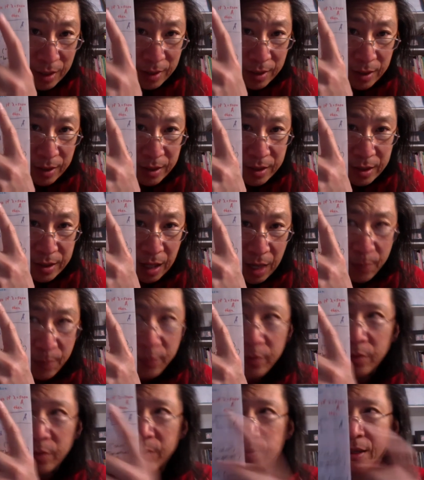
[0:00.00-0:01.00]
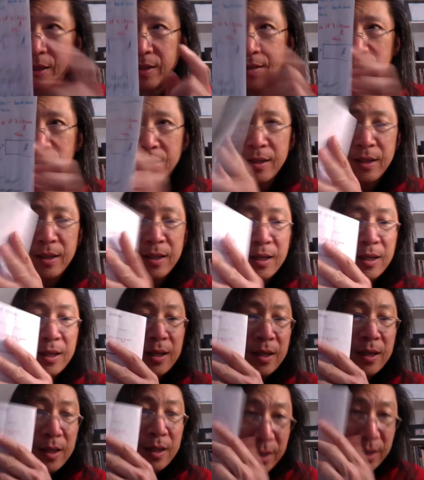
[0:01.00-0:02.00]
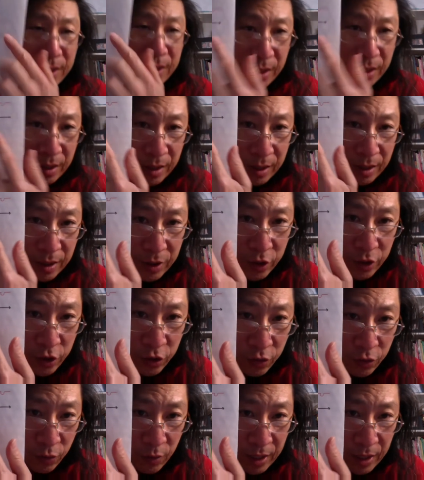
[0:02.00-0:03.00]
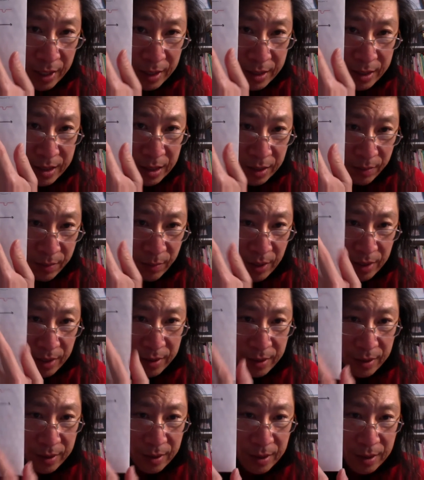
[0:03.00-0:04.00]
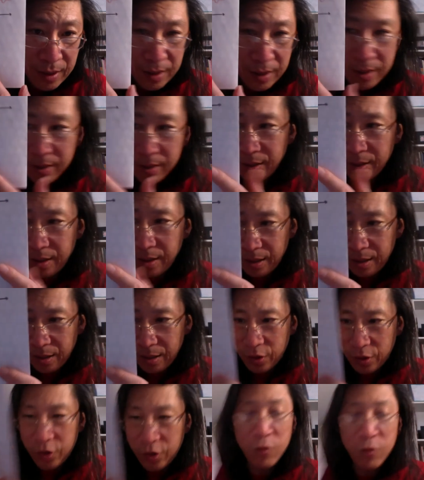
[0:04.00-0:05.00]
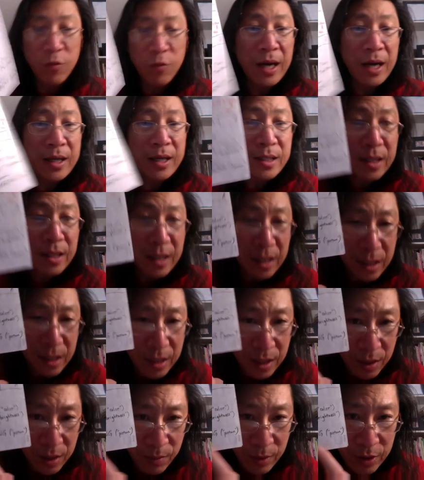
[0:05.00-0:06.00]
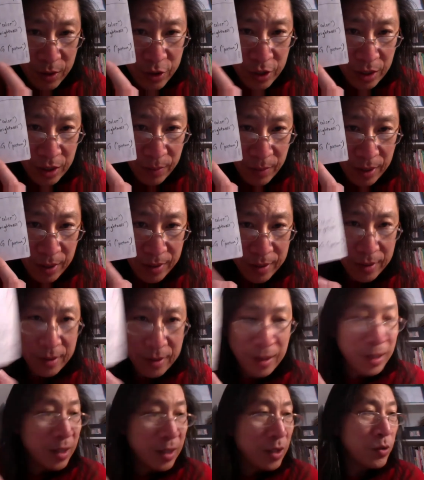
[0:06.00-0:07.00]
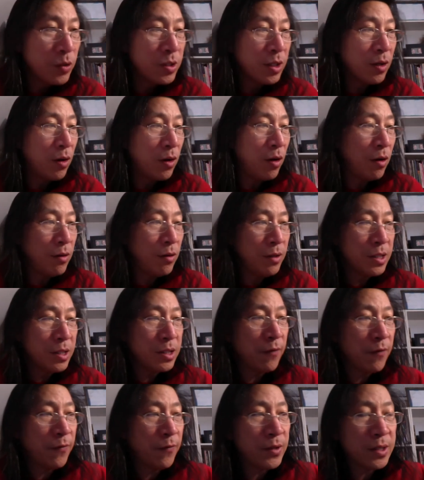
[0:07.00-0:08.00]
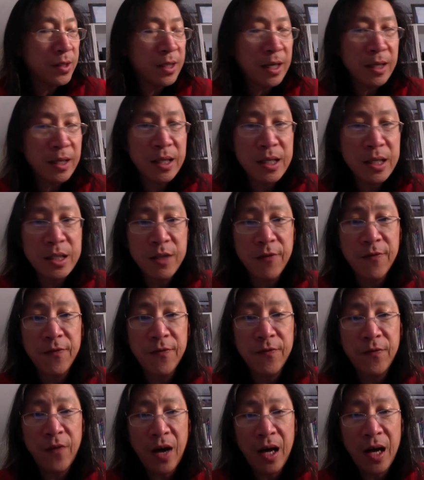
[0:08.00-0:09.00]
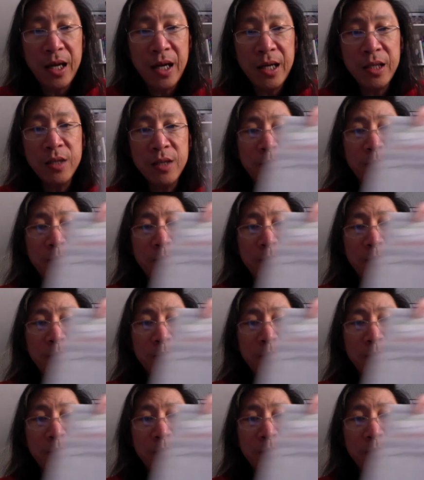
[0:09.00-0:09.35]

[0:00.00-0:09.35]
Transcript: The Doppler method, the transit method, the direct imaging method, using all these different techniques to find